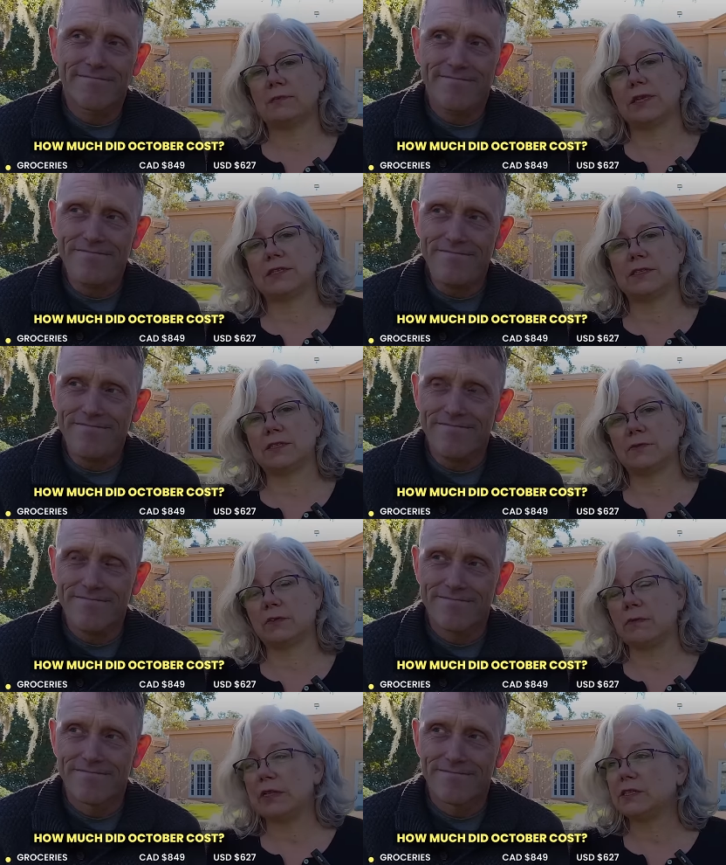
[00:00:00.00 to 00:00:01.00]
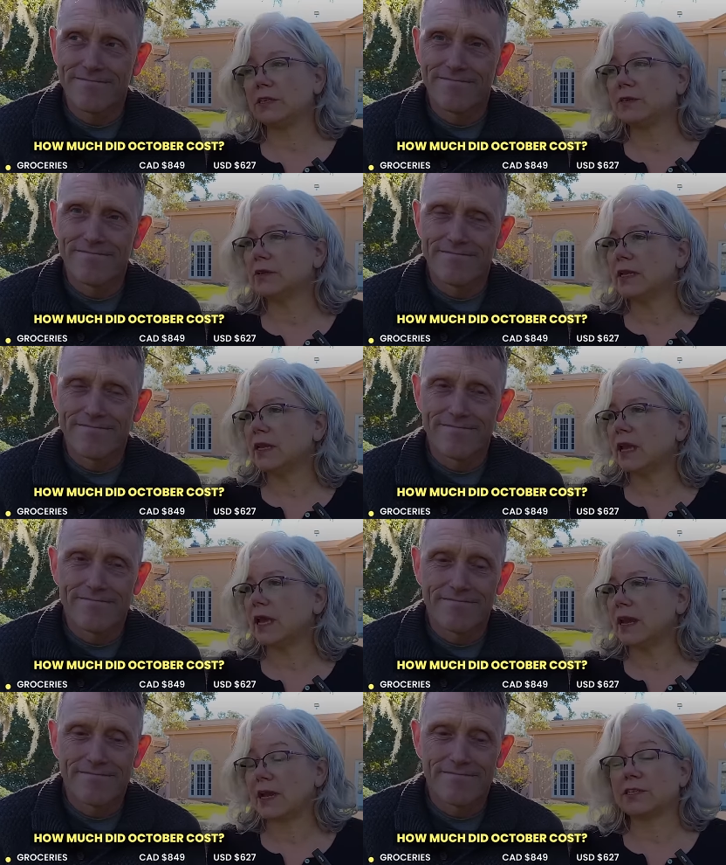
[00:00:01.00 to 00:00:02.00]
Speaker 1: in places that we've been to.
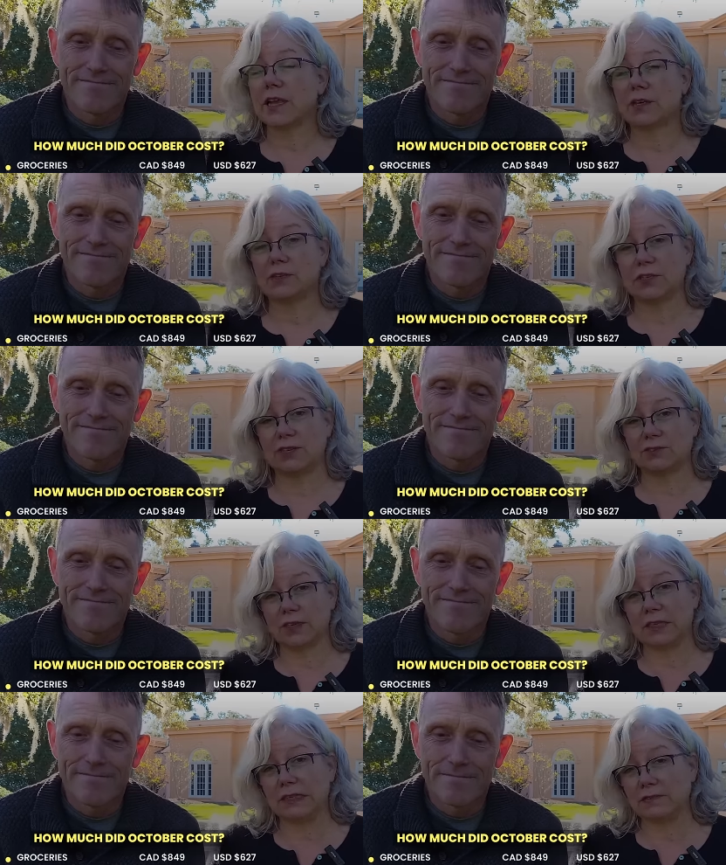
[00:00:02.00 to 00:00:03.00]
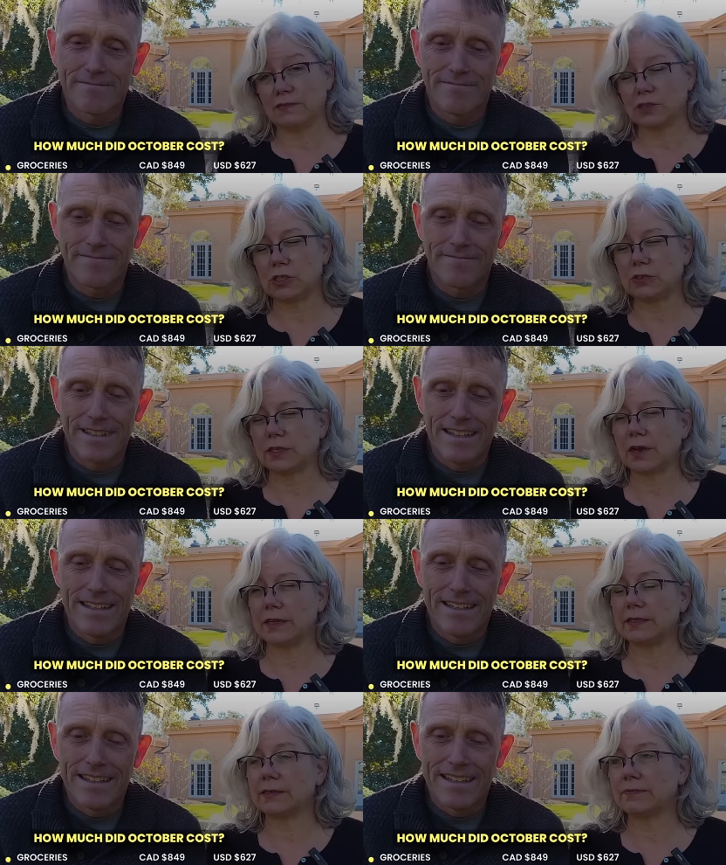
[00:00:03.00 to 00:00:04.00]
And I actually had to start drinking the full juice
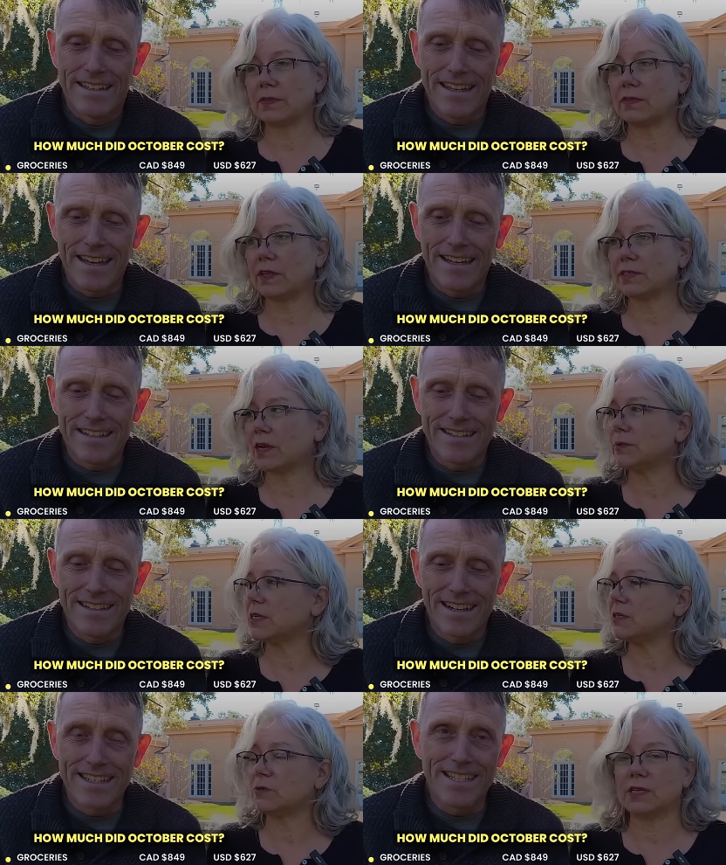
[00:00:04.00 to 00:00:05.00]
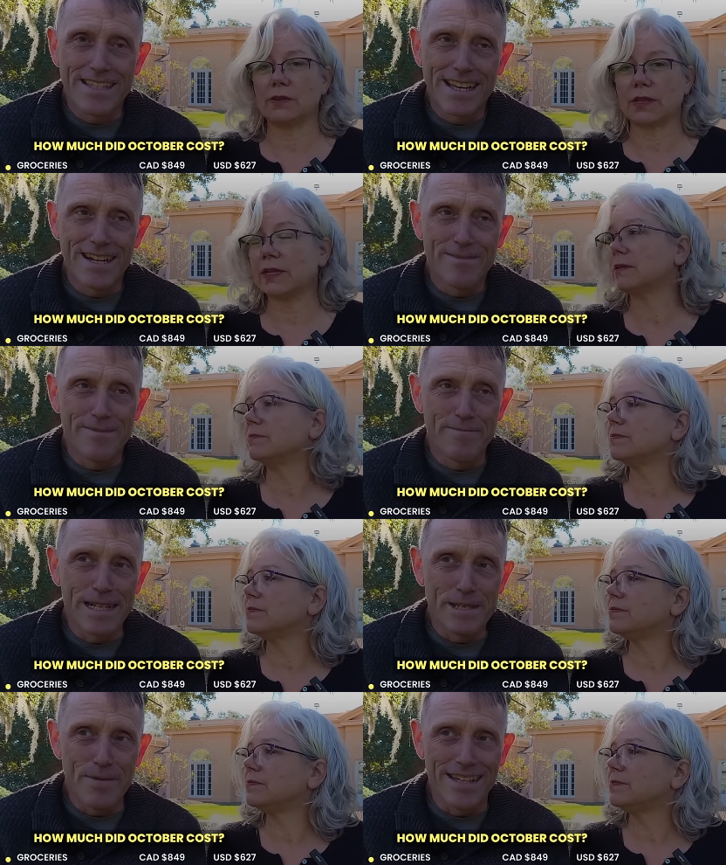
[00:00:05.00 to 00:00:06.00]
kind yeah, last couple days. I still I have
Speaker 2: like.
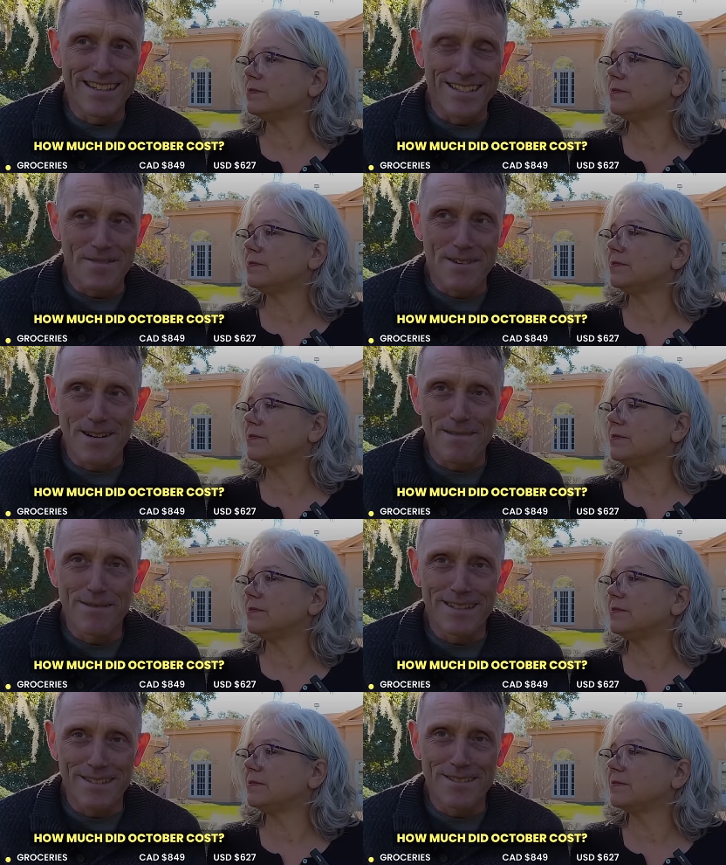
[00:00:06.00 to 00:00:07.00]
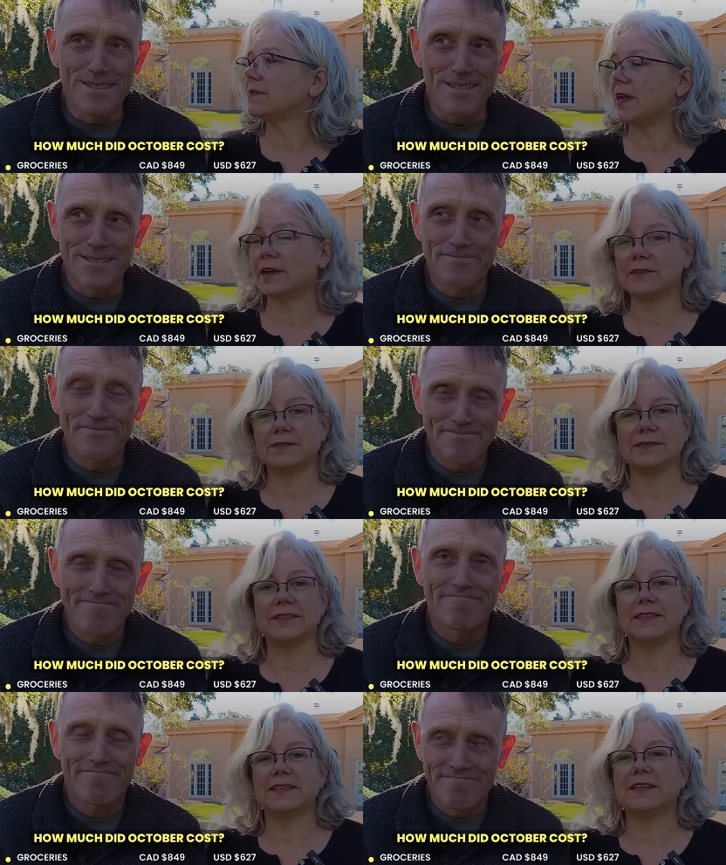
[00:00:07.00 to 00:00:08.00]
many bags of coffee to go through. Yeah.
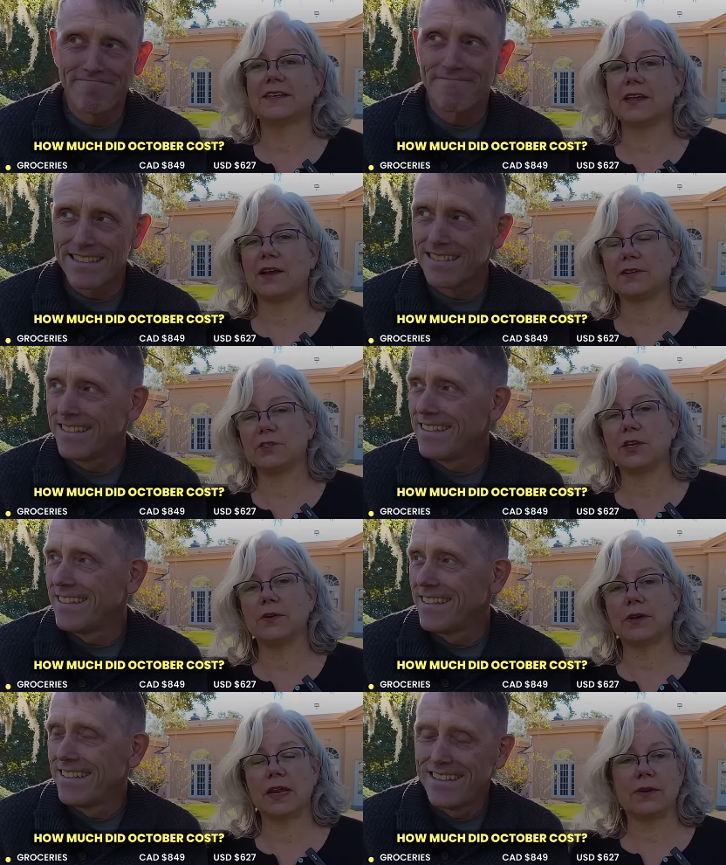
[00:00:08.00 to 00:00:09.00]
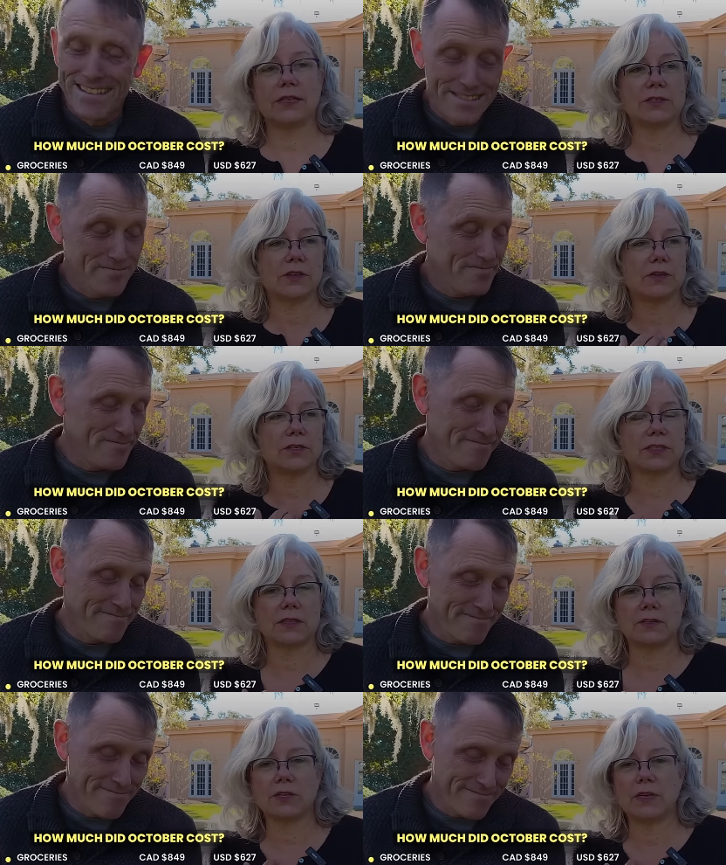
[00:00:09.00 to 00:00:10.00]
Speaker 1: Yeah. So anyway, so there's
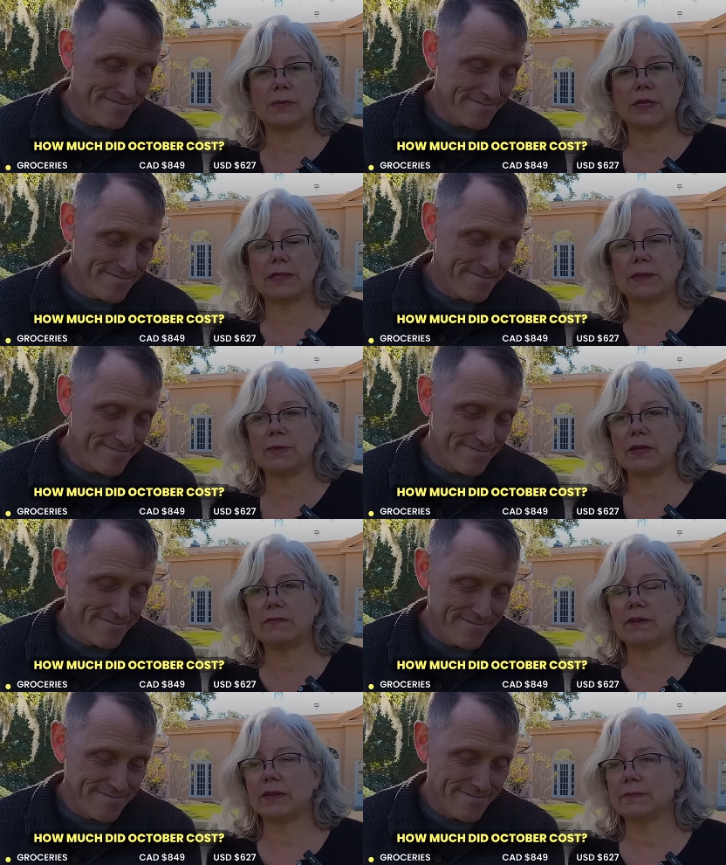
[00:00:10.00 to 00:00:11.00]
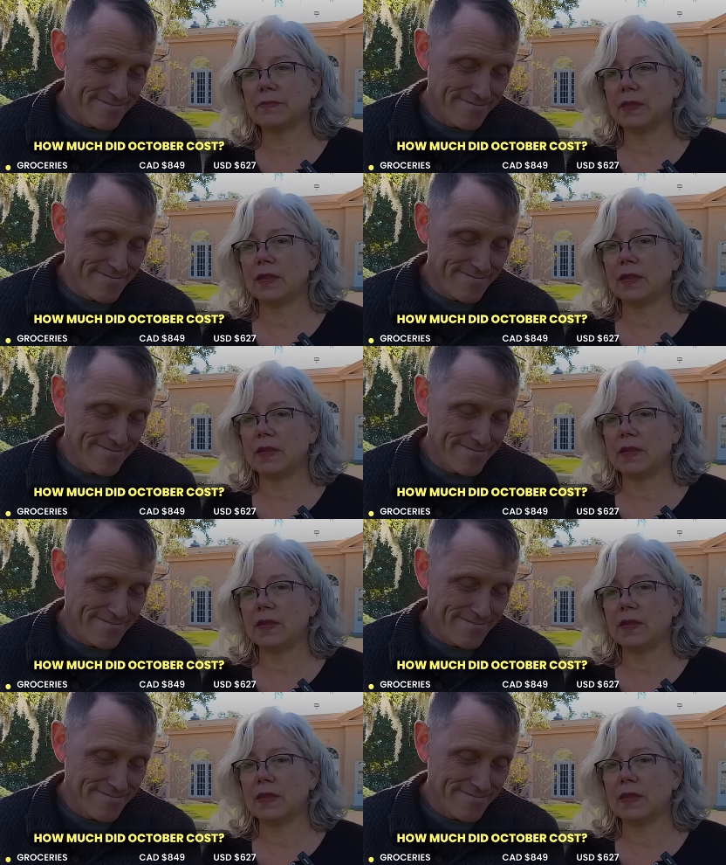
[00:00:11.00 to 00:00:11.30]
there's going to be a little bit of a,